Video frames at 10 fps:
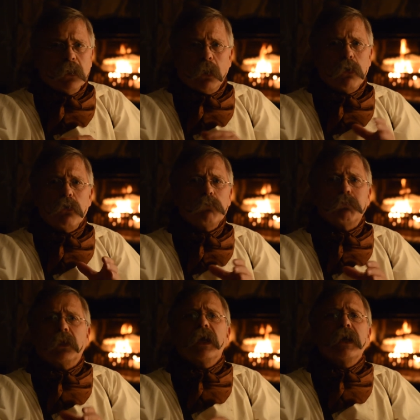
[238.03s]
A whole
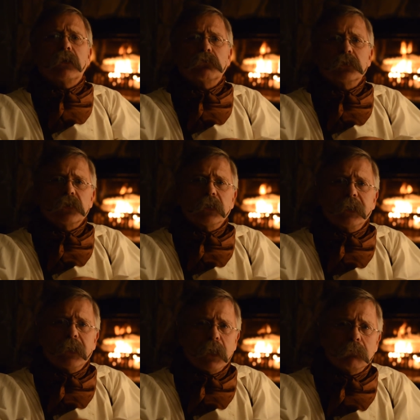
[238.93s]
plan was
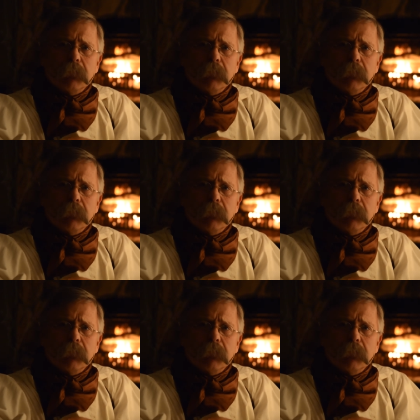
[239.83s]
laid out